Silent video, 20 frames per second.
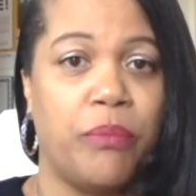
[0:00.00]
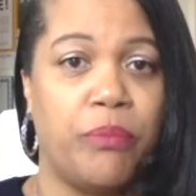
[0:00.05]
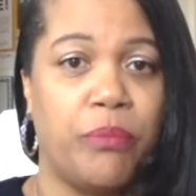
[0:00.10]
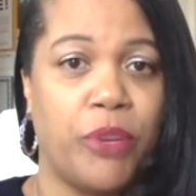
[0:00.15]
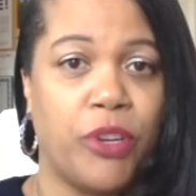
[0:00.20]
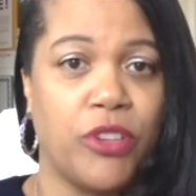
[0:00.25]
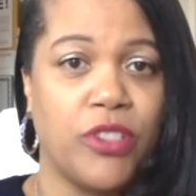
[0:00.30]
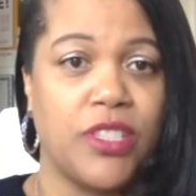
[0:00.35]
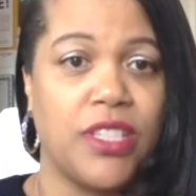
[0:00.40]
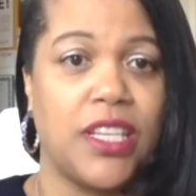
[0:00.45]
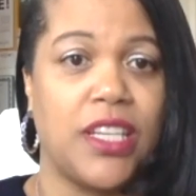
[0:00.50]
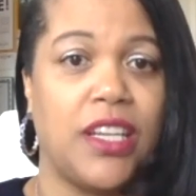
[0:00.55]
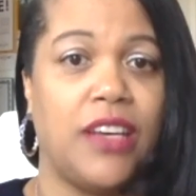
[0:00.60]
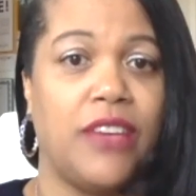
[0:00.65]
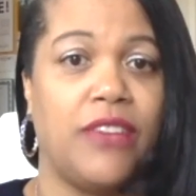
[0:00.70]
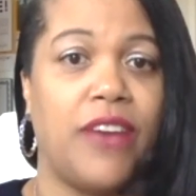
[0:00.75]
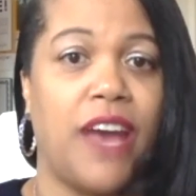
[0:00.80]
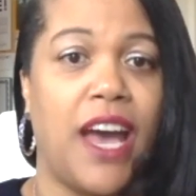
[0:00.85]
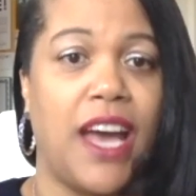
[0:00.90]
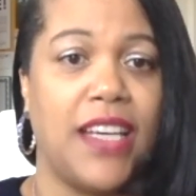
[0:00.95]
person of
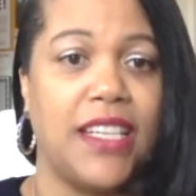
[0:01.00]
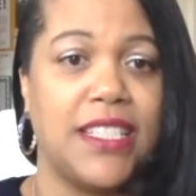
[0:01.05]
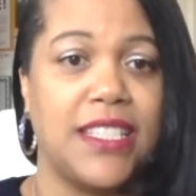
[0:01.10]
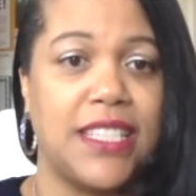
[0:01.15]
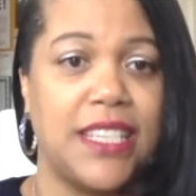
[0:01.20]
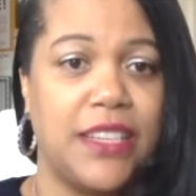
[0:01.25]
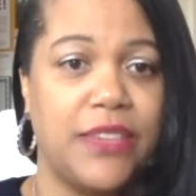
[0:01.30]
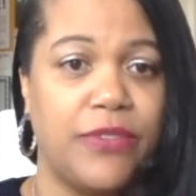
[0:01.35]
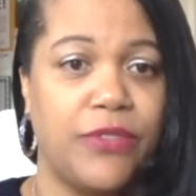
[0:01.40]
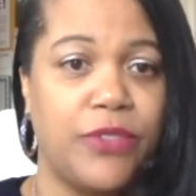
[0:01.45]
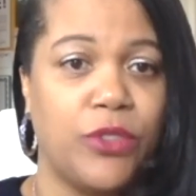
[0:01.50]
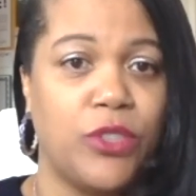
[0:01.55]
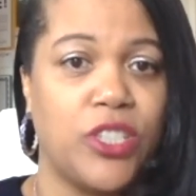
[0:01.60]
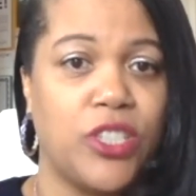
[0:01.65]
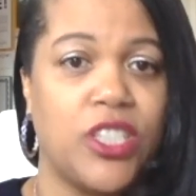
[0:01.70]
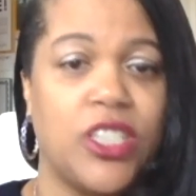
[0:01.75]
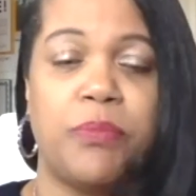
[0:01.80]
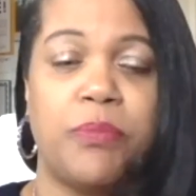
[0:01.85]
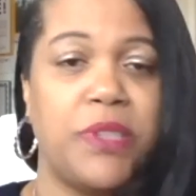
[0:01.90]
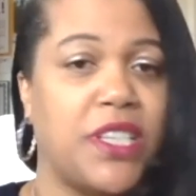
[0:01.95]
highest influence
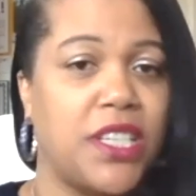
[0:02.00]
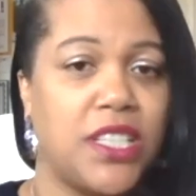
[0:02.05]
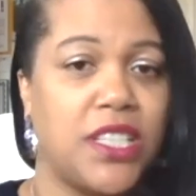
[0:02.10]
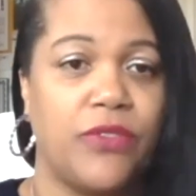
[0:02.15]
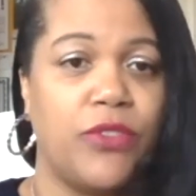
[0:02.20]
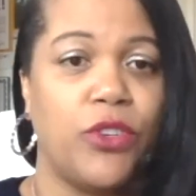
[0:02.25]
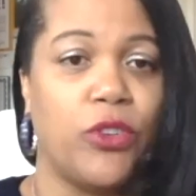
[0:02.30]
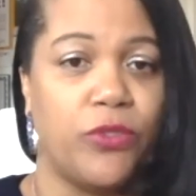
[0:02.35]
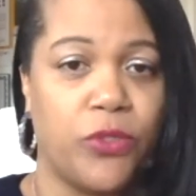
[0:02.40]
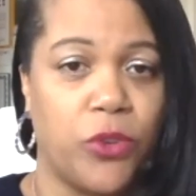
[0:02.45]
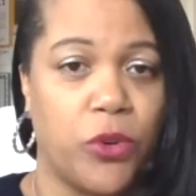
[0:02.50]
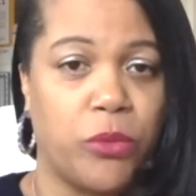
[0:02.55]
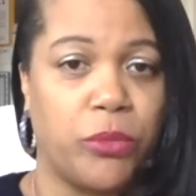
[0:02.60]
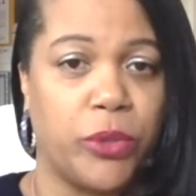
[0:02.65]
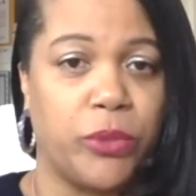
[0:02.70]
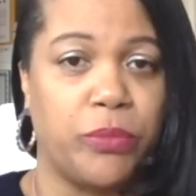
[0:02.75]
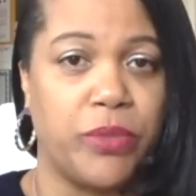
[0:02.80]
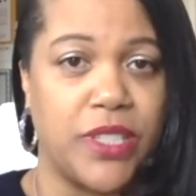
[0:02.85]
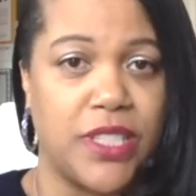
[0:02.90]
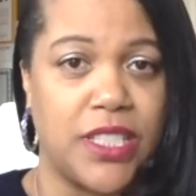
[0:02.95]
just because of your
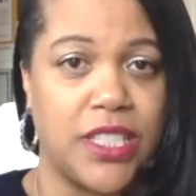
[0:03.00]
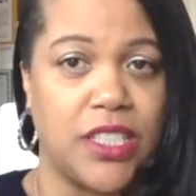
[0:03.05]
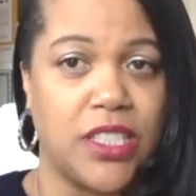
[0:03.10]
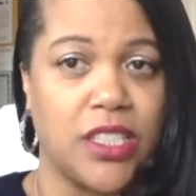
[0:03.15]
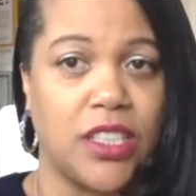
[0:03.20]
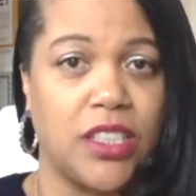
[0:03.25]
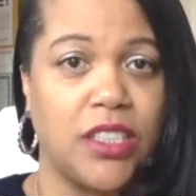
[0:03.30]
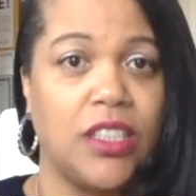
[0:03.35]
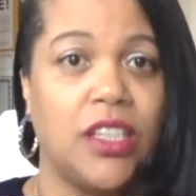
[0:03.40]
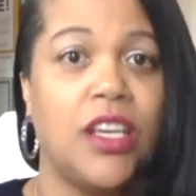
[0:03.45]
formal position